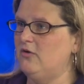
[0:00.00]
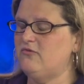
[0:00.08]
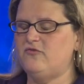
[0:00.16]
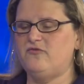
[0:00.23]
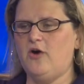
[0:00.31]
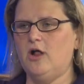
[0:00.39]

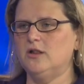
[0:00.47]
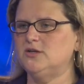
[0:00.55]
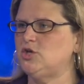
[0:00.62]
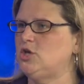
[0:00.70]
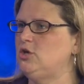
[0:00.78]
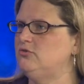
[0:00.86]
Fall
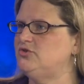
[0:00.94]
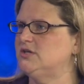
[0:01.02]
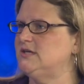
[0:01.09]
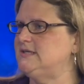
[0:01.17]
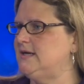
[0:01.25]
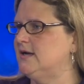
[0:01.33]
is huge in
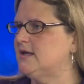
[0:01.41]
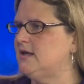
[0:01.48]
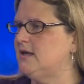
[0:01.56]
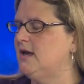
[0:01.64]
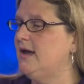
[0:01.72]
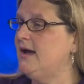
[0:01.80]

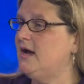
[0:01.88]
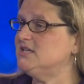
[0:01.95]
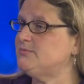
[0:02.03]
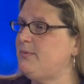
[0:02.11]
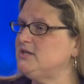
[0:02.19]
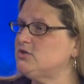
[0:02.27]
Kentucky,
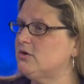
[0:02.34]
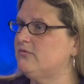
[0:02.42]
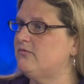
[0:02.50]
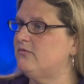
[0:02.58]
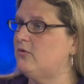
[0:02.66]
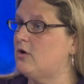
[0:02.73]
especially
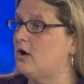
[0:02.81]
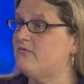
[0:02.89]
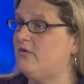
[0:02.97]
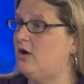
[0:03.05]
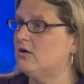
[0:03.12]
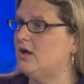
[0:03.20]
for our
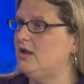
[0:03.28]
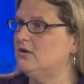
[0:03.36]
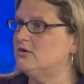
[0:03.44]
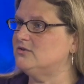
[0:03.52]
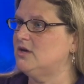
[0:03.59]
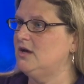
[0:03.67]
fall
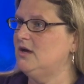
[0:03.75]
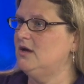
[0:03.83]
colors.